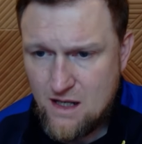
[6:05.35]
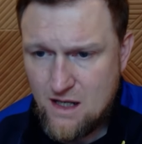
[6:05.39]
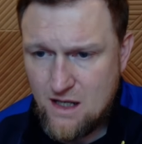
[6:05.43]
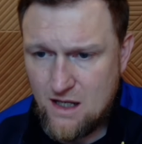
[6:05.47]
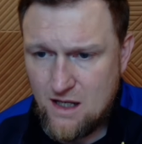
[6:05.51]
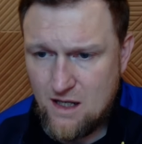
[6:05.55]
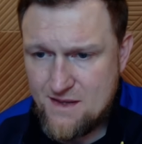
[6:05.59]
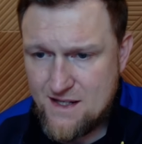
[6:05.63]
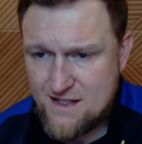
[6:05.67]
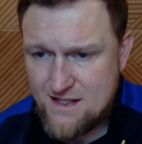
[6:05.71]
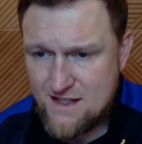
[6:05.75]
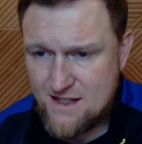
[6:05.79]

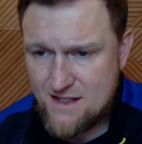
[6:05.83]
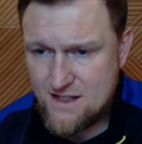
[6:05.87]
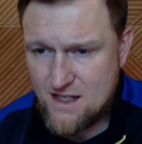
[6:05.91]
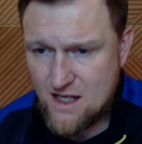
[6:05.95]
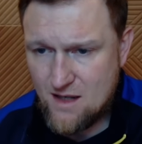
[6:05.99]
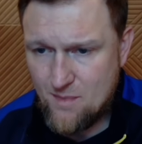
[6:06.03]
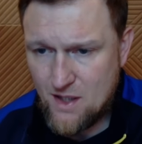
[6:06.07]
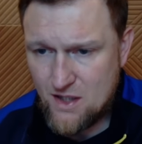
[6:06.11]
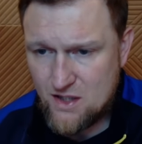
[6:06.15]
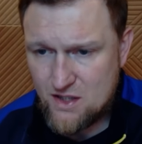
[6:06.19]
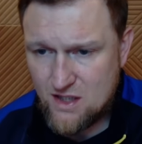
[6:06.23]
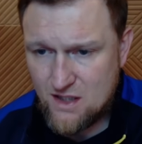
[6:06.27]
And this
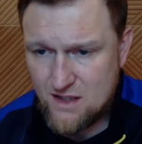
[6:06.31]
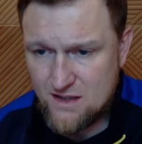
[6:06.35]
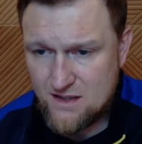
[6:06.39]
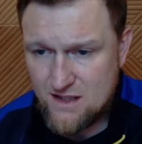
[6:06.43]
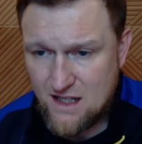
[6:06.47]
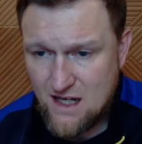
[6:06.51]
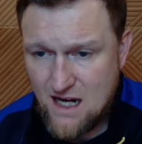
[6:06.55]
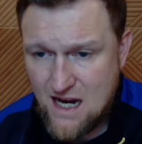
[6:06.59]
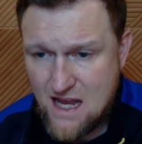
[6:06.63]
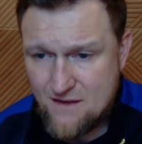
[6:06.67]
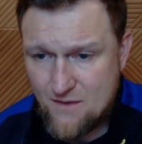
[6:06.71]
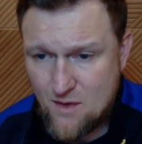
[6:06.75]
is a bunch
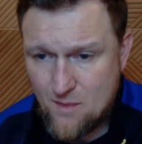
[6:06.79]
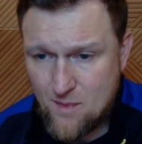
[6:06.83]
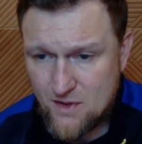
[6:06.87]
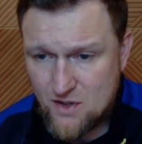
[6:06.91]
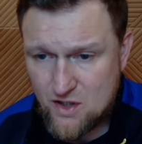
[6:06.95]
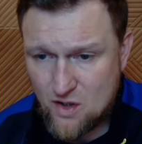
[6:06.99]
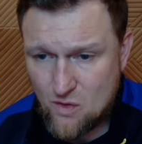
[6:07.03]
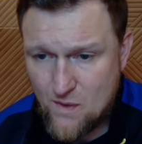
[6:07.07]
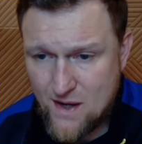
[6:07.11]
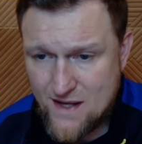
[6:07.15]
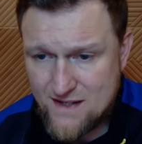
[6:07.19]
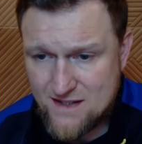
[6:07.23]
is going to have a
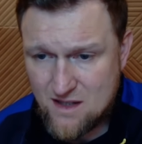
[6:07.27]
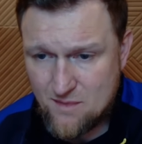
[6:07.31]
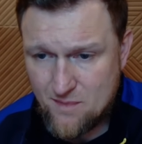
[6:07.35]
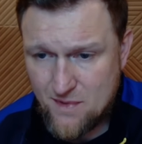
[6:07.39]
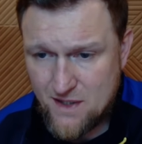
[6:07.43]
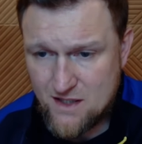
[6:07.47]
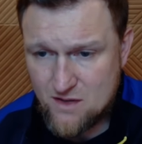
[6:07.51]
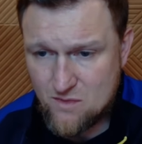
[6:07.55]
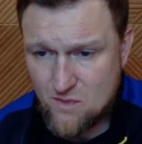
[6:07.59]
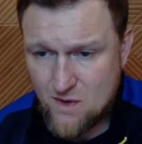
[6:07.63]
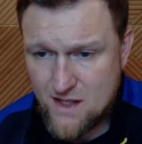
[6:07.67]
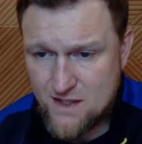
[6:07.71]
bunch of
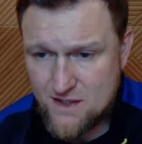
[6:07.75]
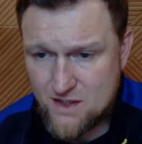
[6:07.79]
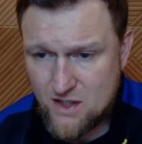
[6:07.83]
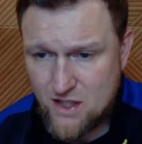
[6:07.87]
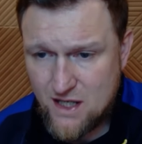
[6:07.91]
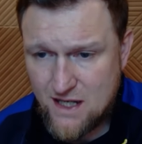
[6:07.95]
recipes, right?